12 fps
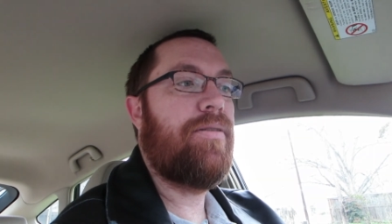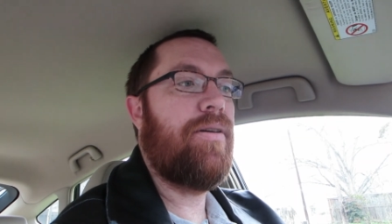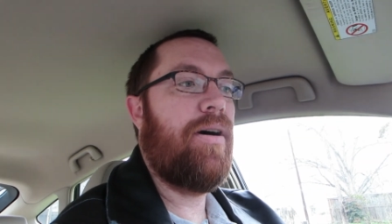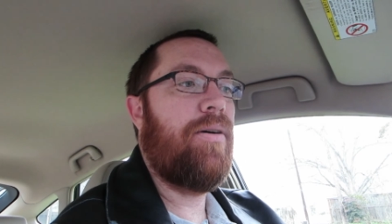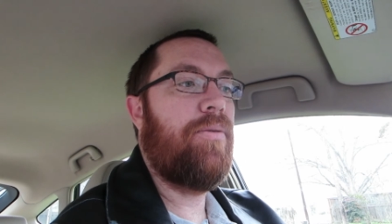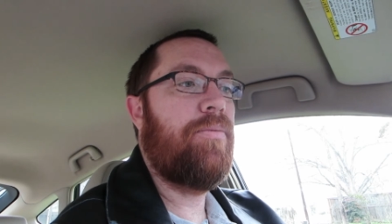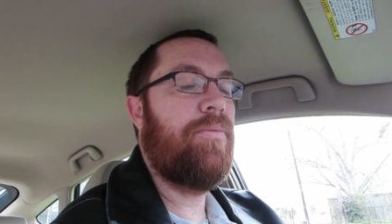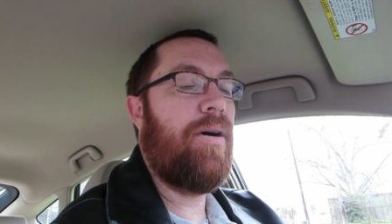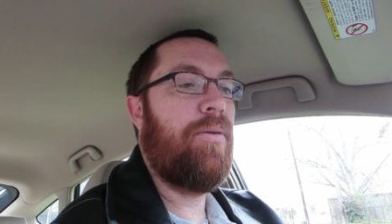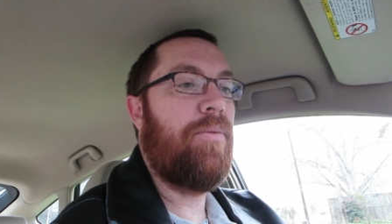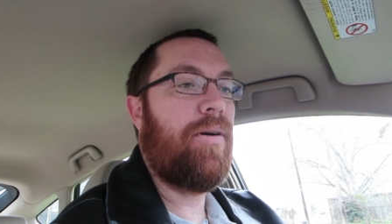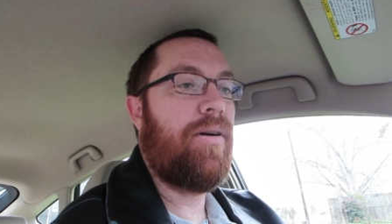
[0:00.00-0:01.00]
I'll,
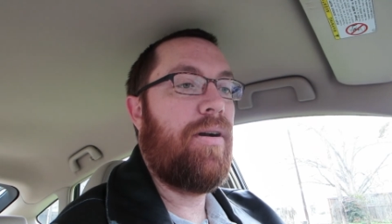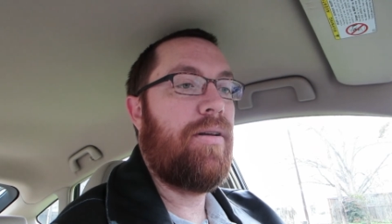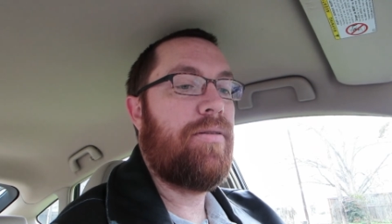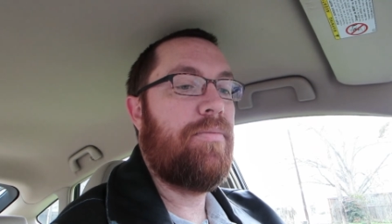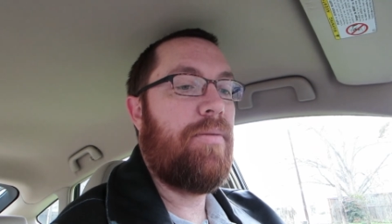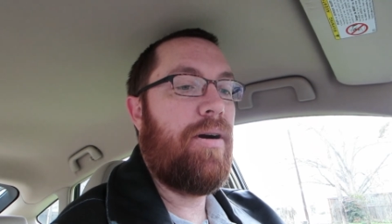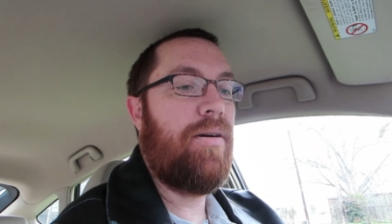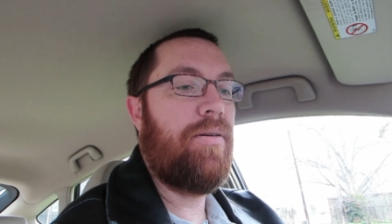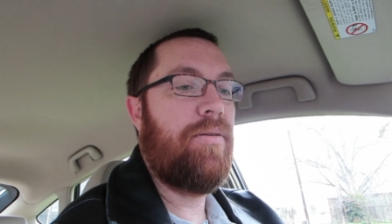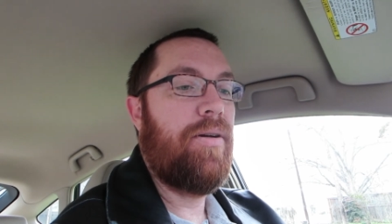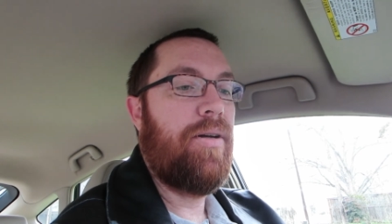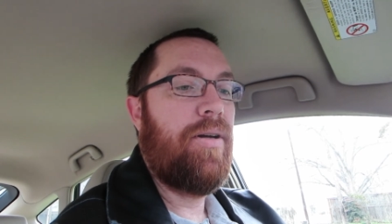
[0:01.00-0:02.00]
I'll work on it tomorrow.